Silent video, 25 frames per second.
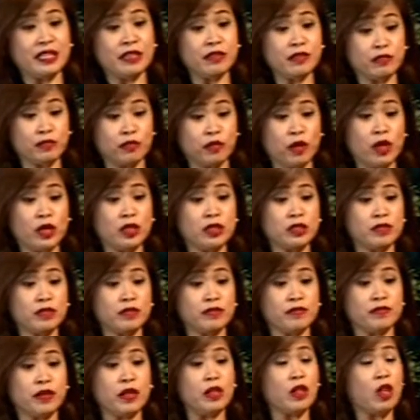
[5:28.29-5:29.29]
In front
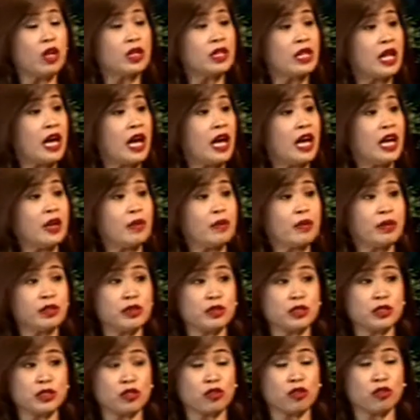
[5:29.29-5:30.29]
of, along the highway,
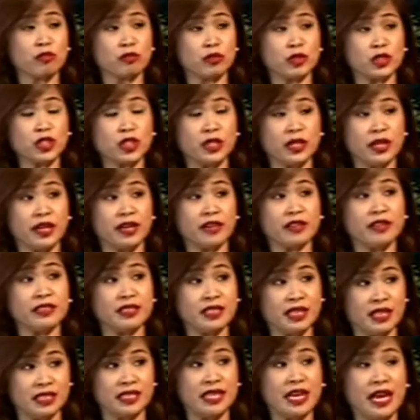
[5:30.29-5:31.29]
there's a commercial area
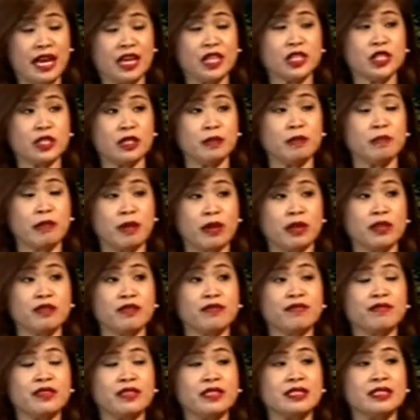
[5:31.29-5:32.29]
that's actually part
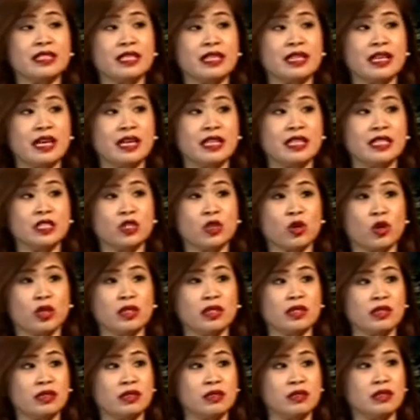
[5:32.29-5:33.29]
of Vista Land. It's
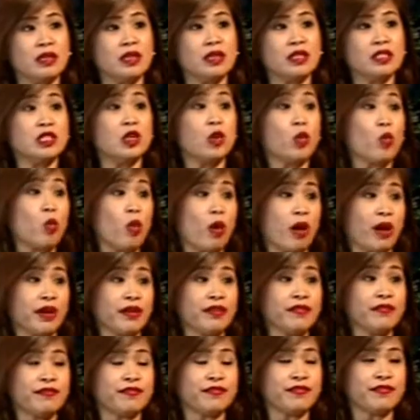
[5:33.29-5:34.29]
called the
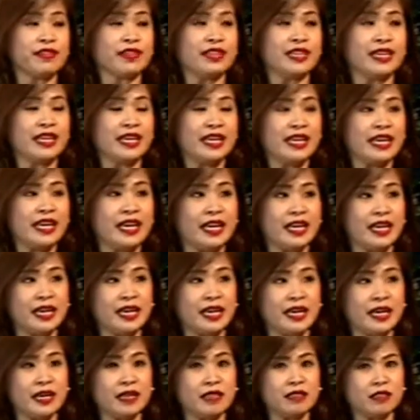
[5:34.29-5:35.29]
Wharf.
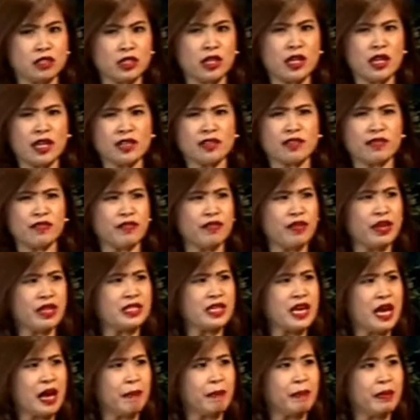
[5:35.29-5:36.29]
And there's a lot of
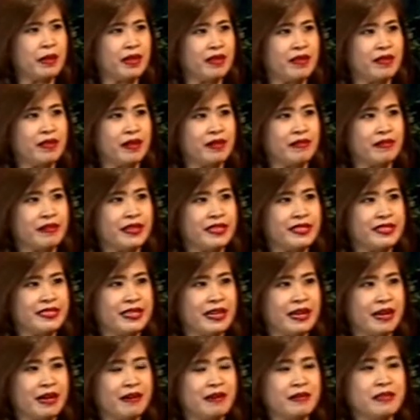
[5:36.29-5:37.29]
events happening there right
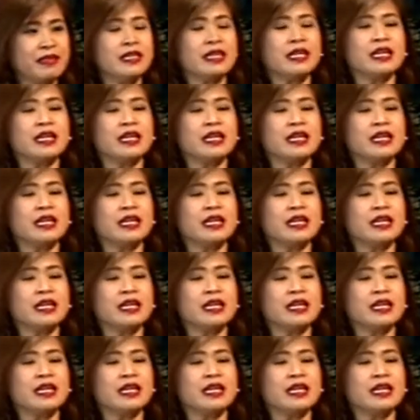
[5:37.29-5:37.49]
now.